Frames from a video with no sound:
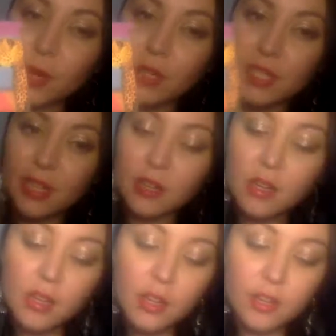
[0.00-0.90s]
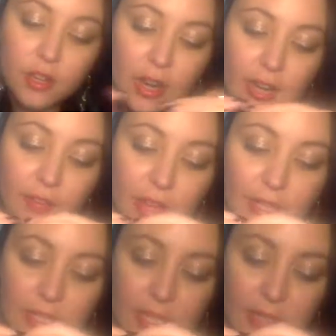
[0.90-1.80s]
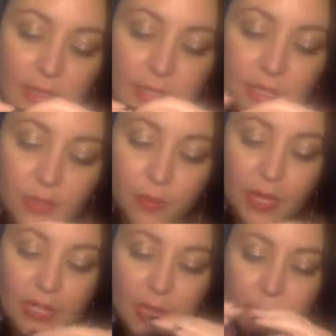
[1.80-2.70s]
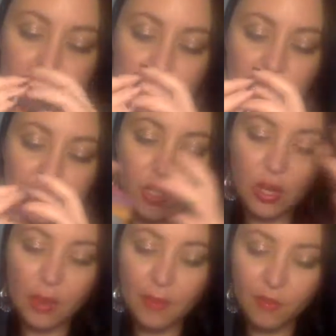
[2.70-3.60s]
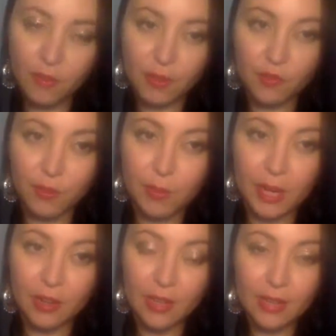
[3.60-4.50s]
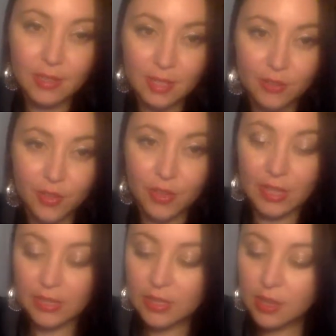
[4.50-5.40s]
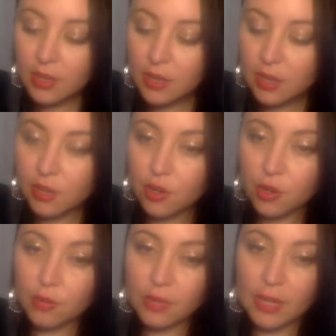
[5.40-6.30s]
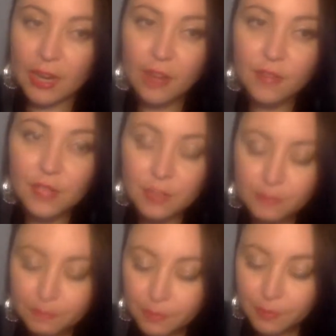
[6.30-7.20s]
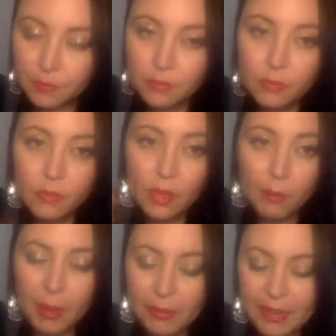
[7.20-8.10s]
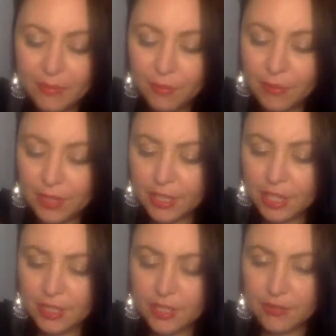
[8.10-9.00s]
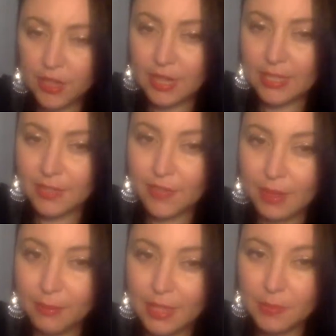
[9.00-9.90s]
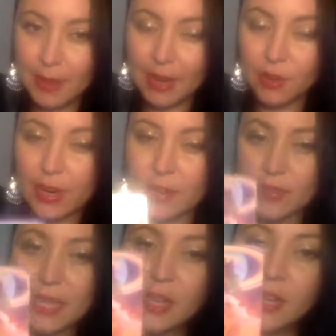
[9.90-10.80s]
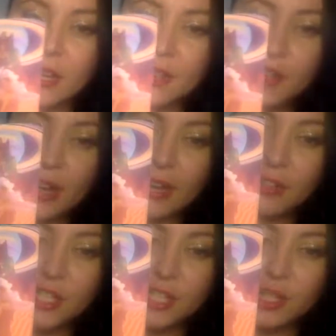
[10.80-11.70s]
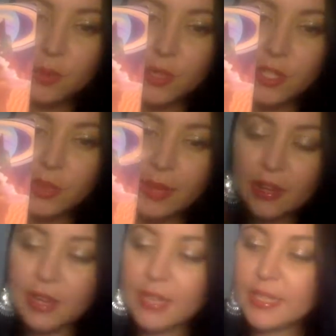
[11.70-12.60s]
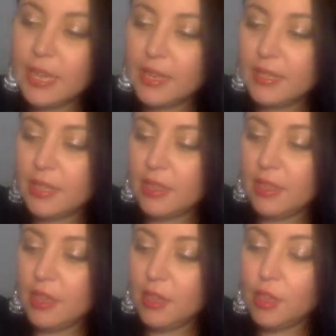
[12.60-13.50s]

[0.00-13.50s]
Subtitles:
person. You're kind of at a standstill because I believe that you're coming from different parallels and different things in your own lives. Maybe different religions, different kinds of families, backgrounds. Their energy towards you, Aries, is the